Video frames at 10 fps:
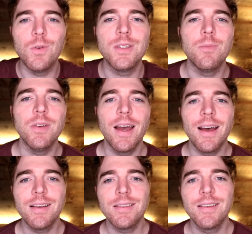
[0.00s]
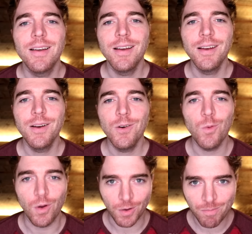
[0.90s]
what's up, you guys?
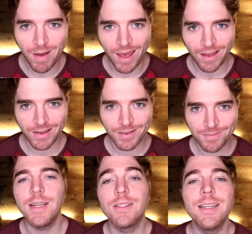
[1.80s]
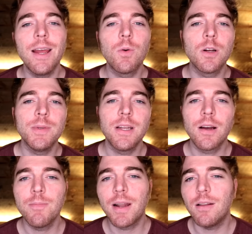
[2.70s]
Welcome back. Now today we're going to be
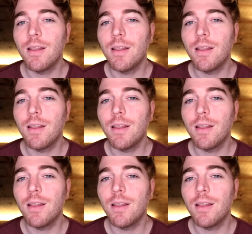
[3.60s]
talking about a